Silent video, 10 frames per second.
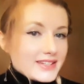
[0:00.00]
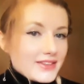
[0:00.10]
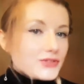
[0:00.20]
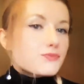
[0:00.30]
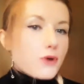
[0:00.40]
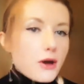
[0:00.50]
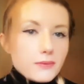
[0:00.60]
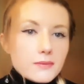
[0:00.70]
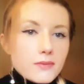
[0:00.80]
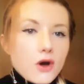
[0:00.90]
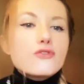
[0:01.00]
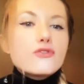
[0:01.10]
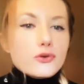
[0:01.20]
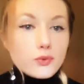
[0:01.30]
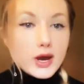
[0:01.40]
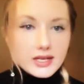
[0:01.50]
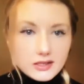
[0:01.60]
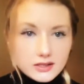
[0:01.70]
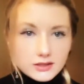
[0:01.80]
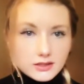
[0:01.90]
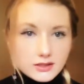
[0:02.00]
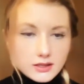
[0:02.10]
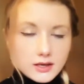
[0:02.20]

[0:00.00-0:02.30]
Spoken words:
this problem of not rightness.